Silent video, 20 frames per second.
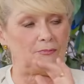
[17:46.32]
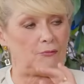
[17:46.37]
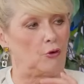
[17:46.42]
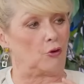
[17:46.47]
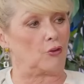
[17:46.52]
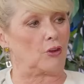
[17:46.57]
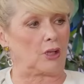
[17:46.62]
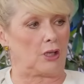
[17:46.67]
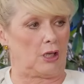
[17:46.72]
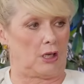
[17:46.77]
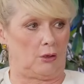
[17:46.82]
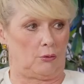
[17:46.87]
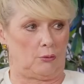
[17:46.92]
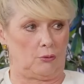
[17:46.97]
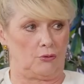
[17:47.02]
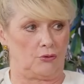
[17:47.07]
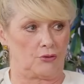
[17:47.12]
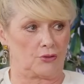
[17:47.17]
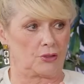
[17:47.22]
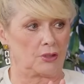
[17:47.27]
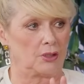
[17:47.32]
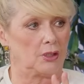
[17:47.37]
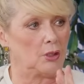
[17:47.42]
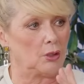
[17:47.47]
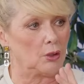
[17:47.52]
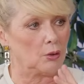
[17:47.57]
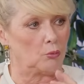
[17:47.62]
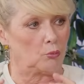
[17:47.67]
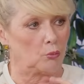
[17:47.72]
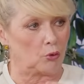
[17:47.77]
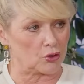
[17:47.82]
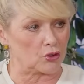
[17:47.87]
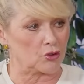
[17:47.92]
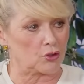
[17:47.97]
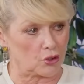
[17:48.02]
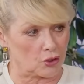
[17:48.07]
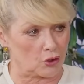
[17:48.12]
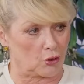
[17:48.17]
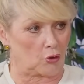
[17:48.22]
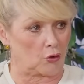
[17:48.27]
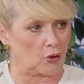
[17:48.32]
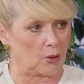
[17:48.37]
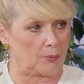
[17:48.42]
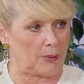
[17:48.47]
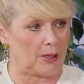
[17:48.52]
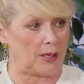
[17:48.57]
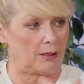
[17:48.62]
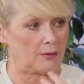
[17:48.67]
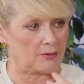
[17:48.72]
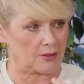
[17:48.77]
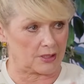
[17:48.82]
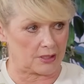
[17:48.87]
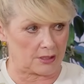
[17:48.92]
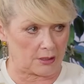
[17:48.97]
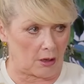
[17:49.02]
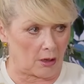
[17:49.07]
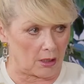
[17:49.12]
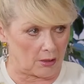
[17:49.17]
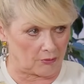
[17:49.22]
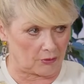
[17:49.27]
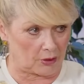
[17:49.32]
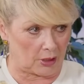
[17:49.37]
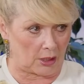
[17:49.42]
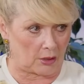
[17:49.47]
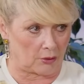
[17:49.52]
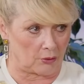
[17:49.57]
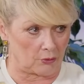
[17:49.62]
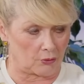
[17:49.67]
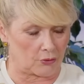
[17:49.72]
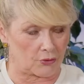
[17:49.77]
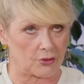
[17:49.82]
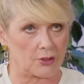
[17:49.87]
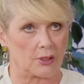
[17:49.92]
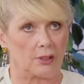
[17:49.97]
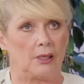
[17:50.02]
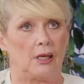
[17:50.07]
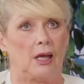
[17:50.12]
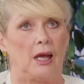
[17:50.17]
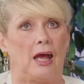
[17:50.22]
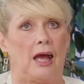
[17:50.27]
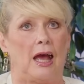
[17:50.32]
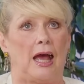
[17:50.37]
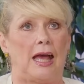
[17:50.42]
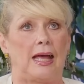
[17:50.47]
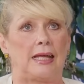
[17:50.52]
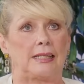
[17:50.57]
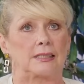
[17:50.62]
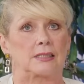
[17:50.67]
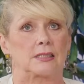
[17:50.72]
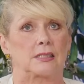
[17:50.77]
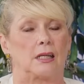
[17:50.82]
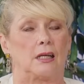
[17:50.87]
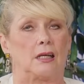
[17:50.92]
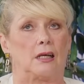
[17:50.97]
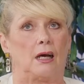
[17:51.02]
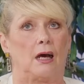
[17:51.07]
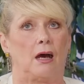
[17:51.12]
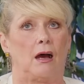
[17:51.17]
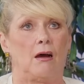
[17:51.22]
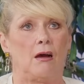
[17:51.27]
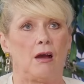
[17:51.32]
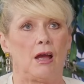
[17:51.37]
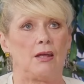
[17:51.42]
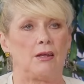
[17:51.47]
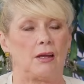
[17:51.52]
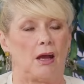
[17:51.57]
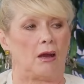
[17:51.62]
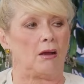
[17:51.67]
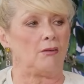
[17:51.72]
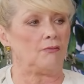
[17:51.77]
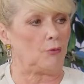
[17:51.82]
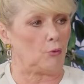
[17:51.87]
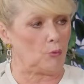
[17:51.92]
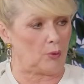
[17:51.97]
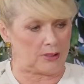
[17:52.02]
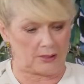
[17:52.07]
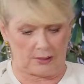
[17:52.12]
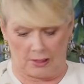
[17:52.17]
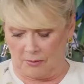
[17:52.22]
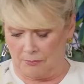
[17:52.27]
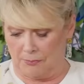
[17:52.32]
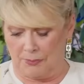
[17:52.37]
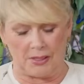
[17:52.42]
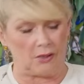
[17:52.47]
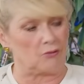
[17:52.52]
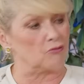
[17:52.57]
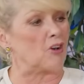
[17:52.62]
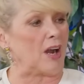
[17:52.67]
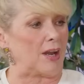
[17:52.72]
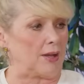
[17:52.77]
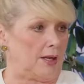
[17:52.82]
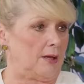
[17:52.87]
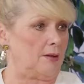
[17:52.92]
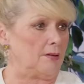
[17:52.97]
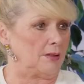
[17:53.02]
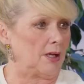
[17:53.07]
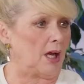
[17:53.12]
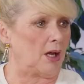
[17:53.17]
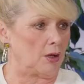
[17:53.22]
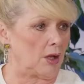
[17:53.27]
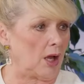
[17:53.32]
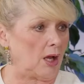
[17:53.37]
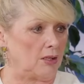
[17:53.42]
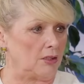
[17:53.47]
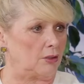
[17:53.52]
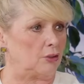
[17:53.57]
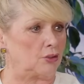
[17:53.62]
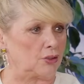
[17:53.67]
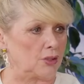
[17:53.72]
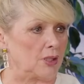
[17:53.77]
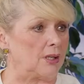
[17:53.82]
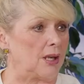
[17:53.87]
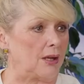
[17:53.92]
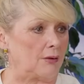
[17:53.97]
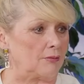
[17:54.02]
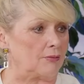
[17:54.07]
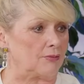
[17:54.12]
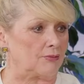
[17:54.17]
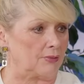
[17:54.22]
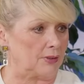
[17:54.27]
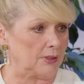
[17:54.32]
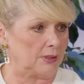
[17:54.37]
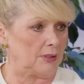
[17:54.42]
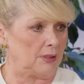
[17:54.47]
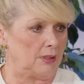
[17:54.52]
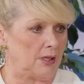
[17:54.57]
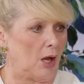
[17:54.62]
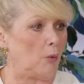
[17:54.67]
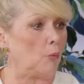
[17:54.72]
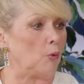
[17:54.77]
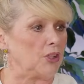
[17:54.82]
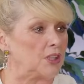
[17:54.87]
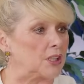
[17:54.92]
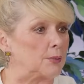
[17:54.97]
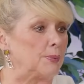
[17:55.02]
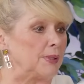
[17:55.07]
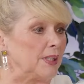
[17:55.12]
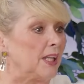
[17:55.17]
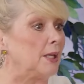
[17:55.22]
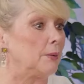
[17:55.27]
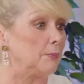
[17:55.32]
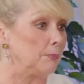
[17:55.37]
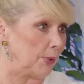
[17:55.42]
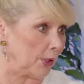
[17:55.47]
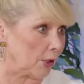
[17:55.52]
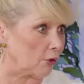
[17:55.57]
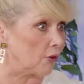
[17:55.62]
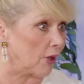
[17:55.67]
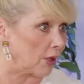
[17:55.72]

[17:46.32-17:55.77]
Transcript: for the clothes. Wasn't sure about the style of clothes. And I, I've always, I've been a runner. I, I used to love, I wanted to be an Olympic